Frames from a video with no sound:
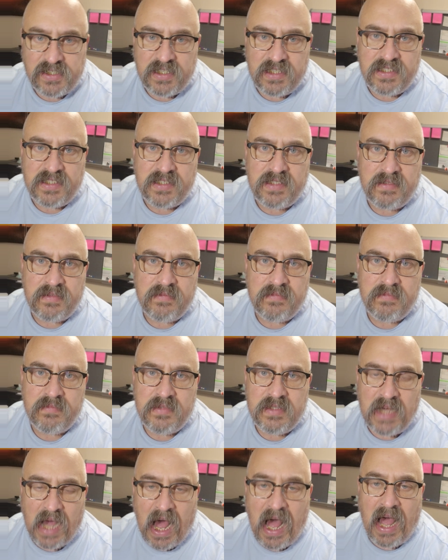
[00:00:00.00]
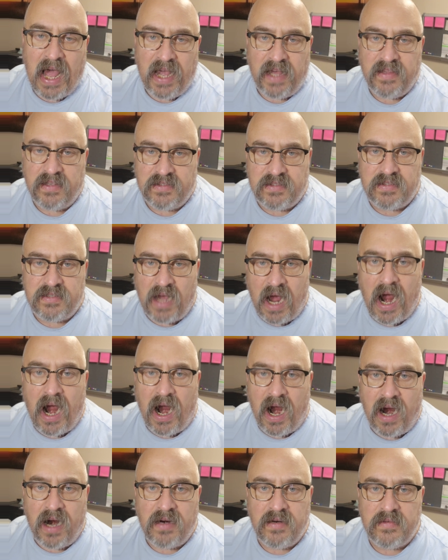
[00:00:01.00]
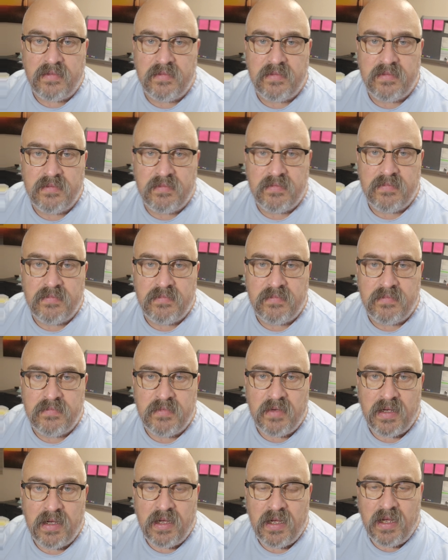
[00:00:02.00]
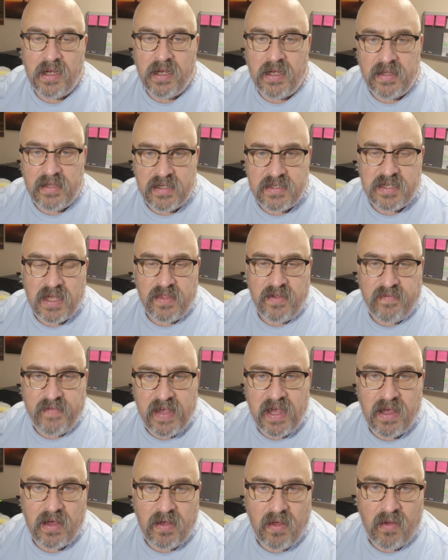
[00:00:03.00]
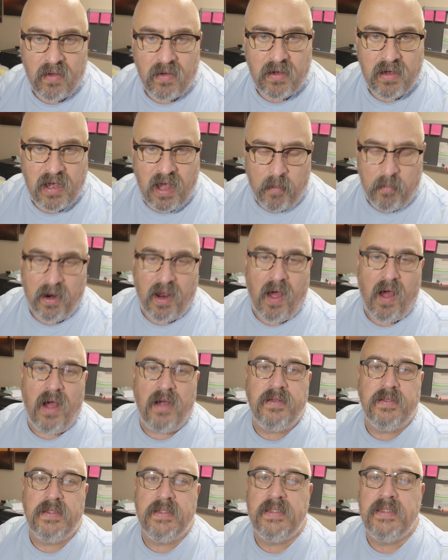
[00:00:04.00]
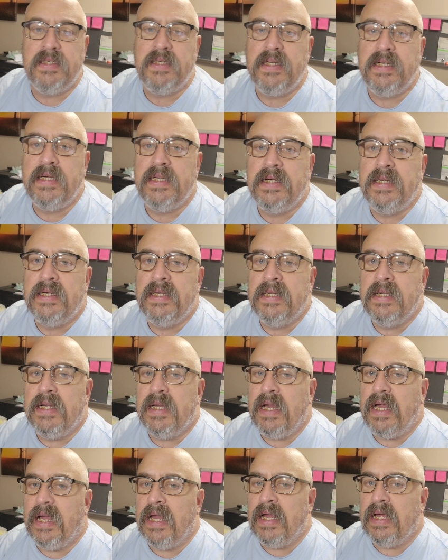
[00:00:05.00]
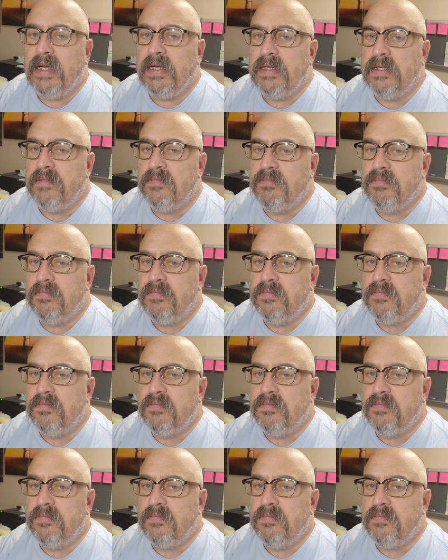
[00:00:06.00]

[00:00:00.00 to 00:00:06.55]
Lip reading: this guy, this car, this other vehicle come along, and